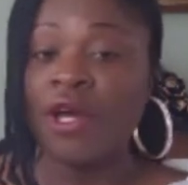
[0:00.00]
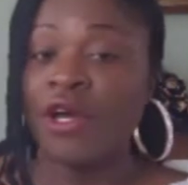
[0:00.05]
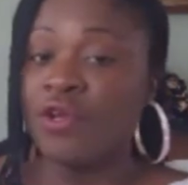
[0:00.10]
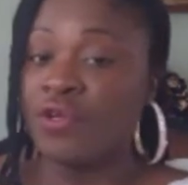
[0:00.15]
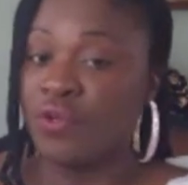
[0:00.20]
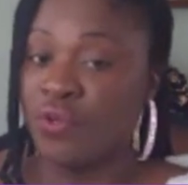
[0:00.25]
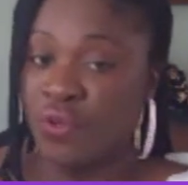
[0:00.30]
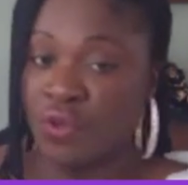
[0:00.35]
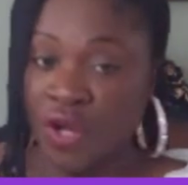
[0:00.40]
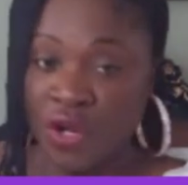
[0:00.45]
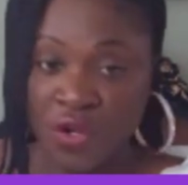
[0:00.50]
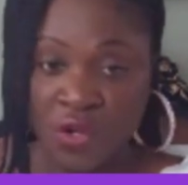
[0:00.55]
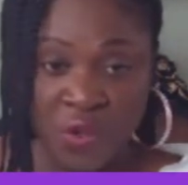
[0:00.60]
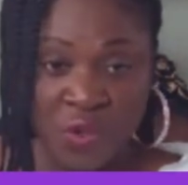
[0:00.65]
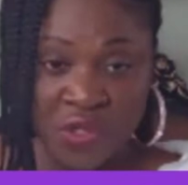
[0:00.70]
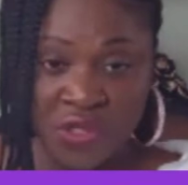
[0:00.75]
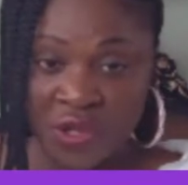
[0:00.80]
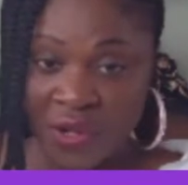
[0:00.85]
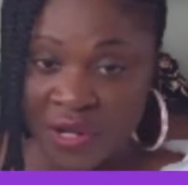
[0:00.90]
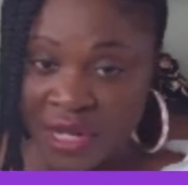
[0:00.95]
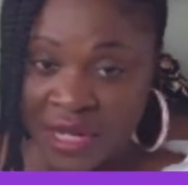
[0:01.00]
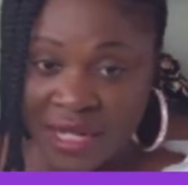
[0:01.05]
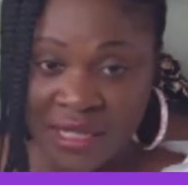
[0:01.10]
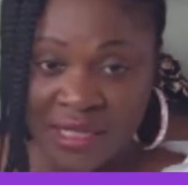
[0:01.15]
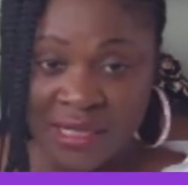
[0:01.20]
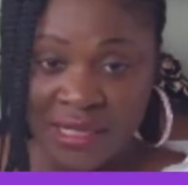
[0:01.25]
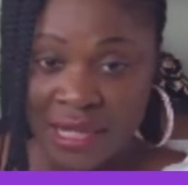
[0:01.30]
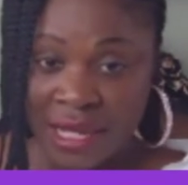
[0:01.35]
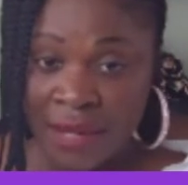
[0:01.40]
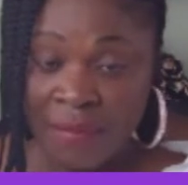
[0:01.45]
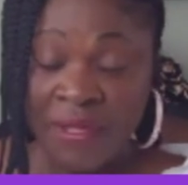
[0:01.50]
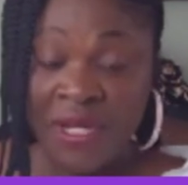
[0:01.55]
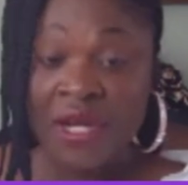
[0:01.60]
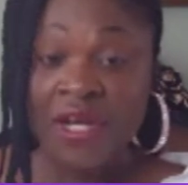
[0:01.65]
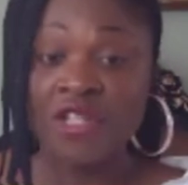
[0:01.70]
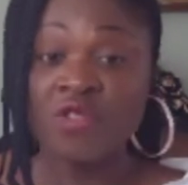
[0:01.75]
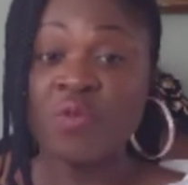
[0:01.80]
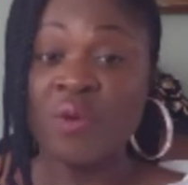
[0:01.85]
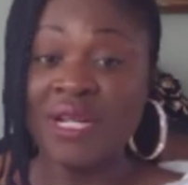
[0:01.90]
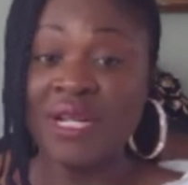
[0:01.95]
Do not use your kid's name,
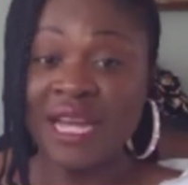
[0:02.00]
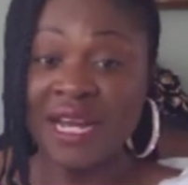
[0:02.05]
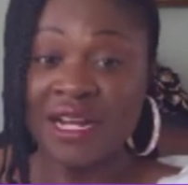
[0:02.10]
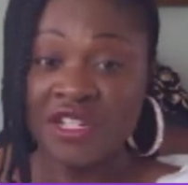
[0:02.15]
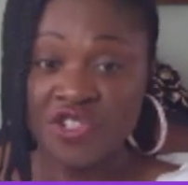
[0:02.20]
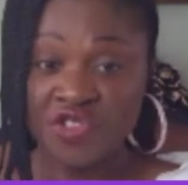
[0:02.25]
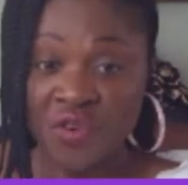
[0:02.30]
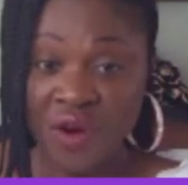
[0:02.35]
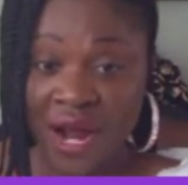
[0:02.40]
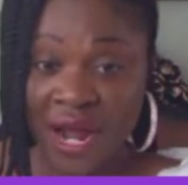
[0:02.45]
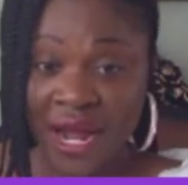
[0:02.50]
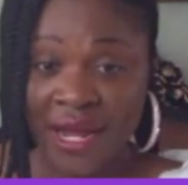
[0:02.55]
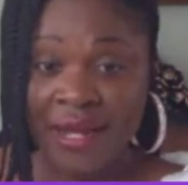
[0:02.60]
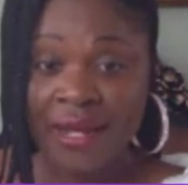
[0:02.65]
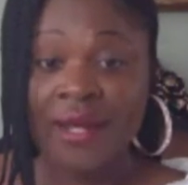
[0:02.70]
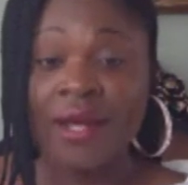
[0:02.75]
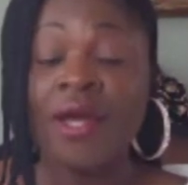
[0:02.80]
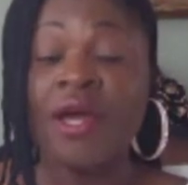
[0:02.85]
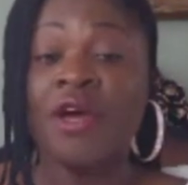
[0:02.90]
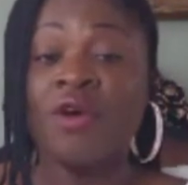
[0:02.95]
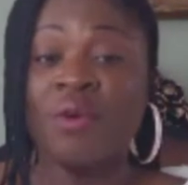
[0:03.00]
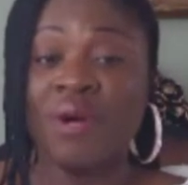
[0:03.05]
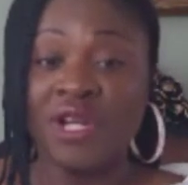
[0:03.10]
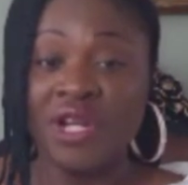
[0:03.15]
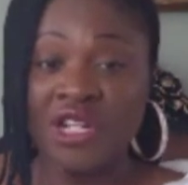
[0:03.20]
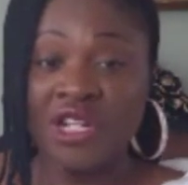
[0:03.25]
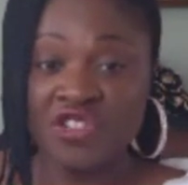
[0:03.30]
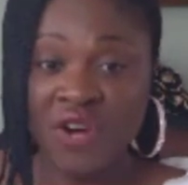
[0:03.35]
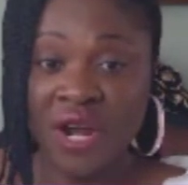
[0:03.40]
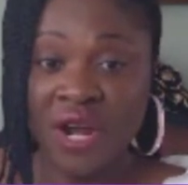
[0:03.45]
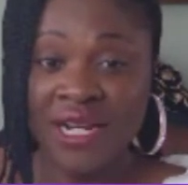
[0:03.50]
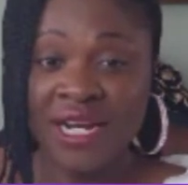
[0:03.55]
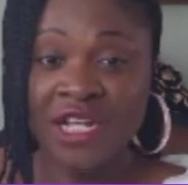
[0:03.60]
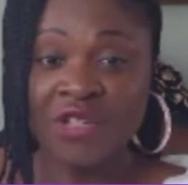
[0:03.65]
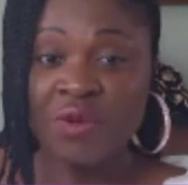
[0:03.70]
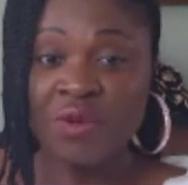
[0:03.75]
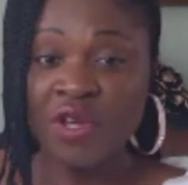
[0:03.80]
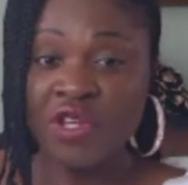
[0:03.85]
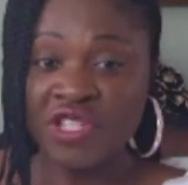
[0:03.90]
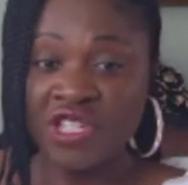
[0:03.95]
because when they're trying, that's
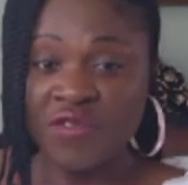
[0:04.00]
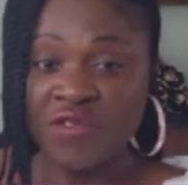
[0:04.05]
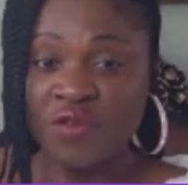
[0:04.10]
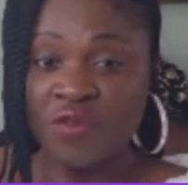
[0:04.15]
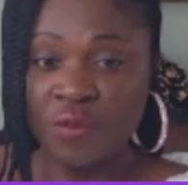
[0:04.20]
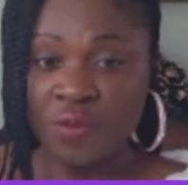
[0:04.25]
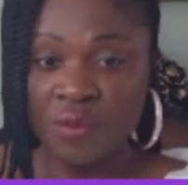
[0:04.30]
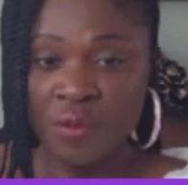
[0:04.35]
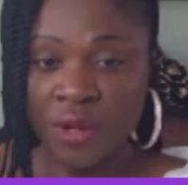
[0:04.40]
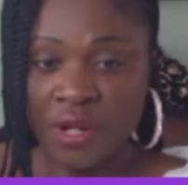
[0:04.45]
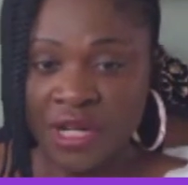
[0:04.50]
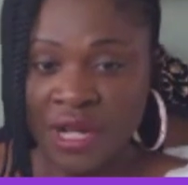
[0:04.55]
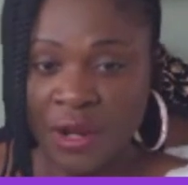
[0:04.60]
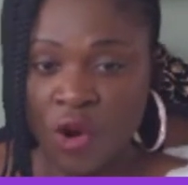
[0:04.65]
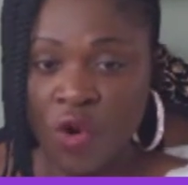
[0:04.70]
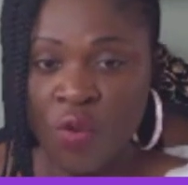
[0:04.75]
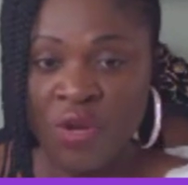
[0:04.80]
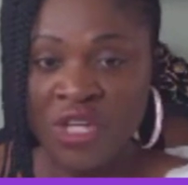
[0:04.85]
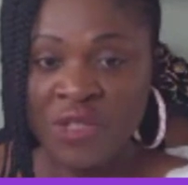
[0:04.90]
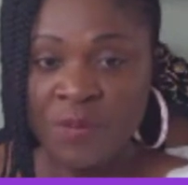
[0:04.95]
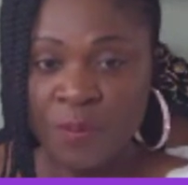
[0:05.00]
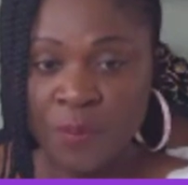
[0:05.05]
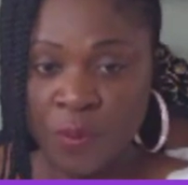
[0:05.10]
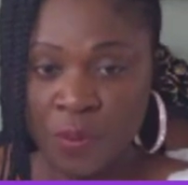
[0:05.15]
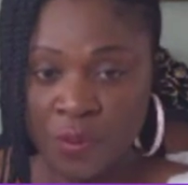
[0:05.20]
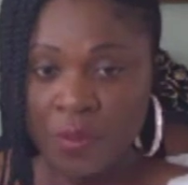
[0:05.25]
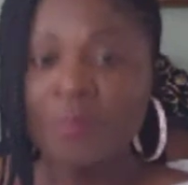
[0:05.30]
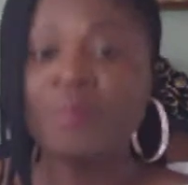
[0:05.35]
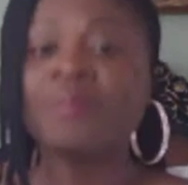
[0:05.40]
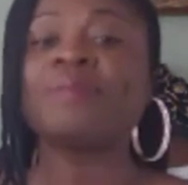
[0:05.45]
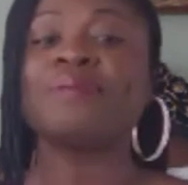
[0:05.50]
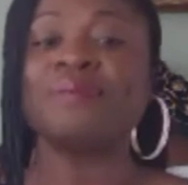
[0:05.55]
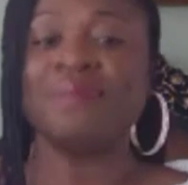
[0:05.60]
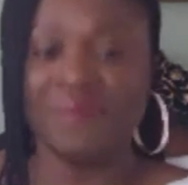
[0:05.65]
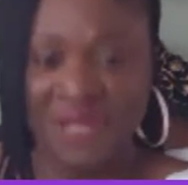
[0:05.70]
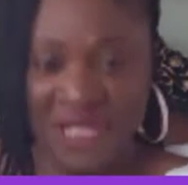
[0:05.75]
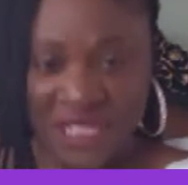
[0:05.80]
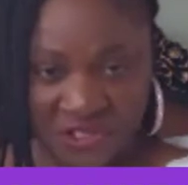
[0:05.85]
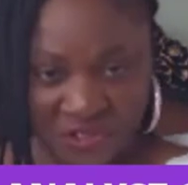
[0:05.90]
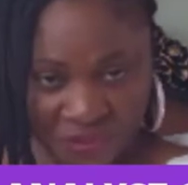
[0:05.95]
why you see they'll try all the names that they
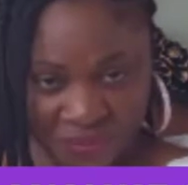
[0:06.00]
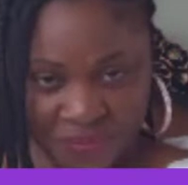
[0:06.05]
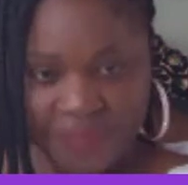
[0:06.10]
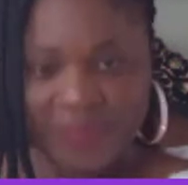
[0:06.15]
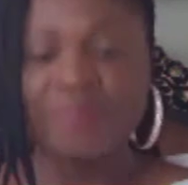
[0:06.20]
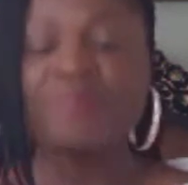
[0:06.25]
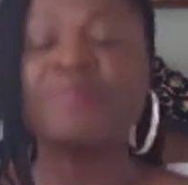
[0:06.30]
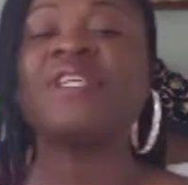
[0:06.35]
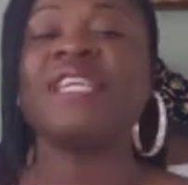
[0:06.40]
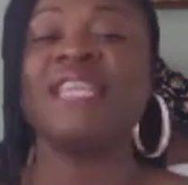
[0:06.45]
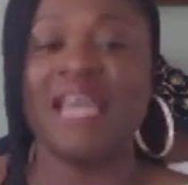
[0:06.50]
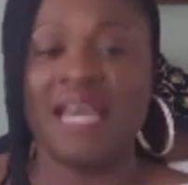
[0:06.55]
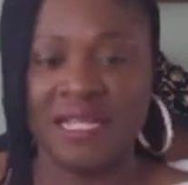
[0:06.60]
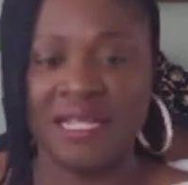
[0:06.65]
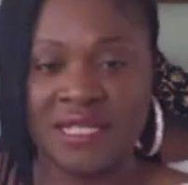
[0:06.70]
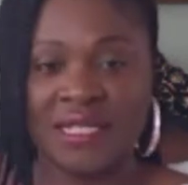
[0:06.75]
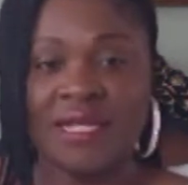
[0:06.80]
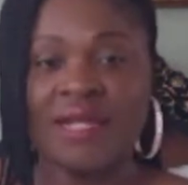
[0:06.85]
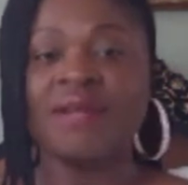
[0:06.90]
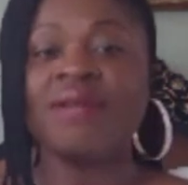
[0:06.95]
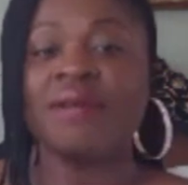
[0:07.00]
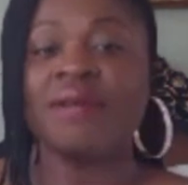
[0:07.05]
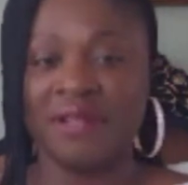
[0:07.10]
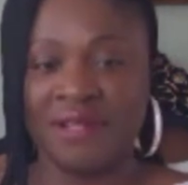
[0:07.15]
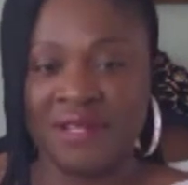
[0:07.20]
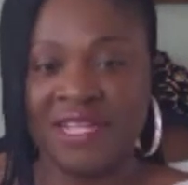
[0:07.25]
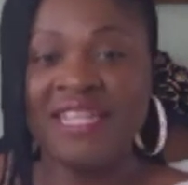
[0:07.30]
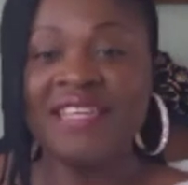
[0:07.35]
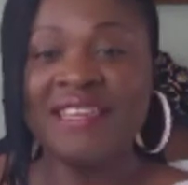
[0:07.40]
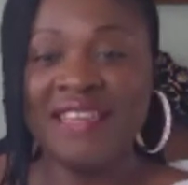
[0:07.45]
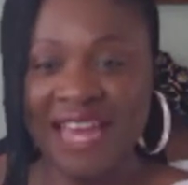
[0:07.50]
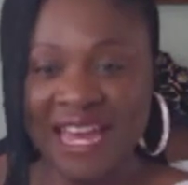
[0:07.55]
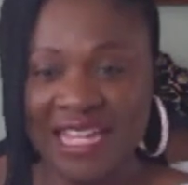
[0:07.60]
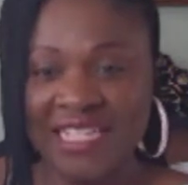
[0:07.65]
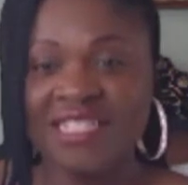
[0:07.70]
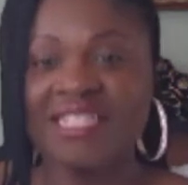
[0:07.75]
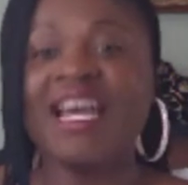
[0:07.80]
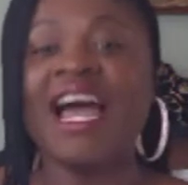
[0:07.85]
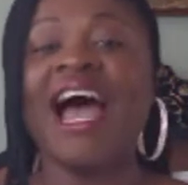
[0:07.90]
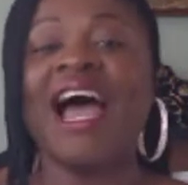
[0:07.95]
know using brute force.
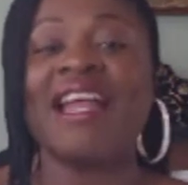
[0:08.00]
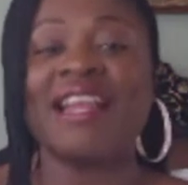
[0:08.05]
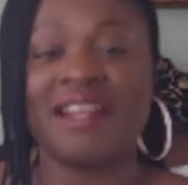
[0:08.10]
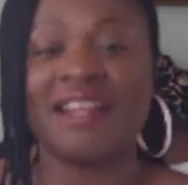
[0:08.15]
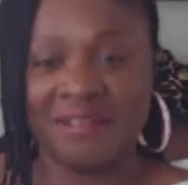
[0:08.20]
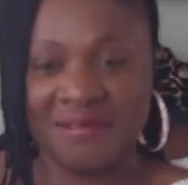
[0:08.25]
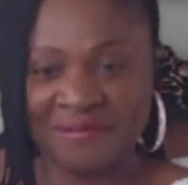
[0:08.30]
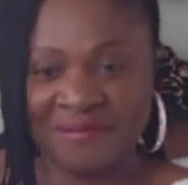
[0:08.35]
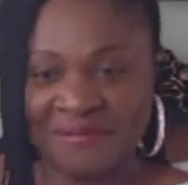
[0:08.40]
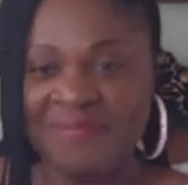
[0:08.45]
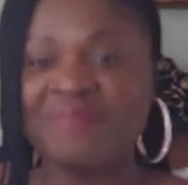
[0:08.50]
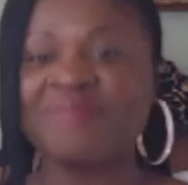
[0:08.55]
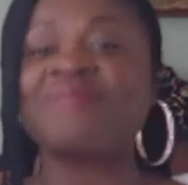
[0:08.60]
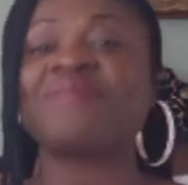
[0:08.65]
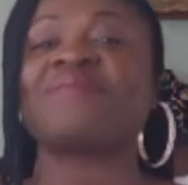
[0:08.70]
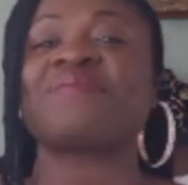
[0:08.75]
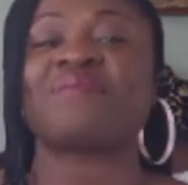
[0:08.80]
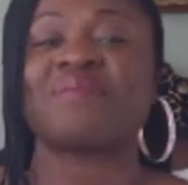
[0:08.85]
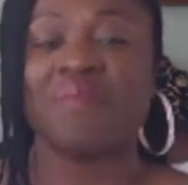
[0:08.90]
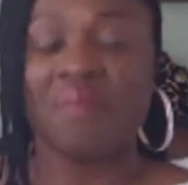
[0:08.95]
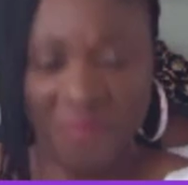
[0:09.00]
Every possibility.